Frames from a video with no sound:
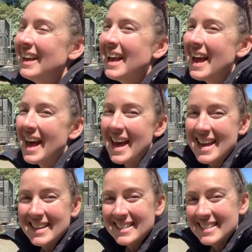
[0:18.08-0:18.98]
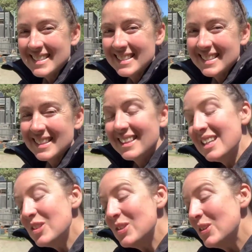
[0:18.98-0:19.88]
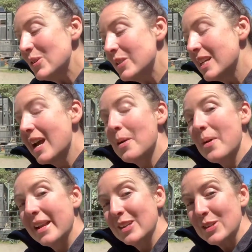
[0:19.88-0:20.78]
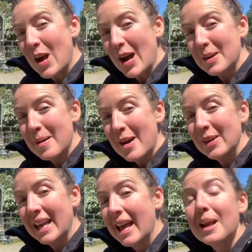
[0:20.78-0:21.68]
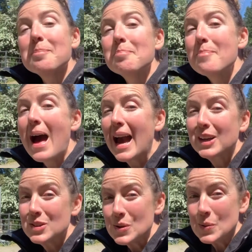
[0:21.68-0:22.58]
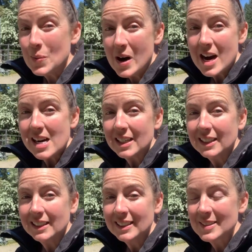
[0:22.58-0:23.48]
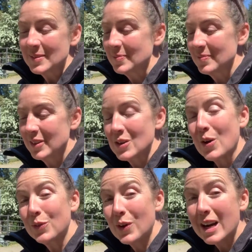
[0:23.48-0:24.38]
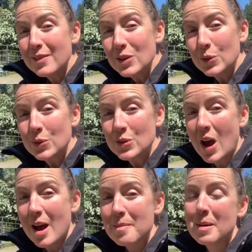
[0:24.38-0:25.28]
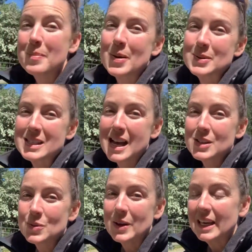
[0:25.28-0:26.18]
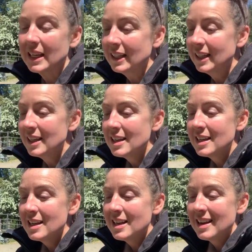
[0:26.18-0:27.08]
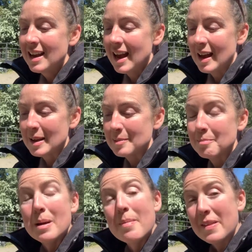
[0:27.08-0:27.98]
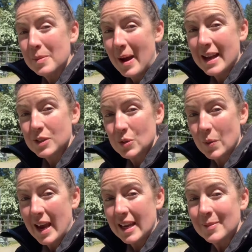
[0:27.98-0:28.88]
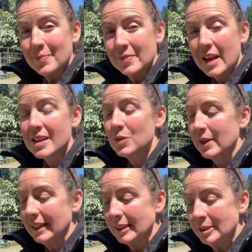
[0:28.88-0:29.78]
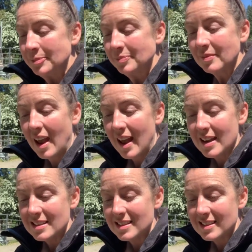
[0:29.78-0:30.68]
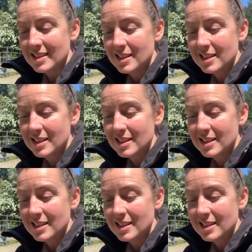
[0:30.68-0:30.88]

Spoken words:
And this Tuesday, I wanted to talk about getting back to work. So for any of you who saw my post last week, my mother passed away last week, and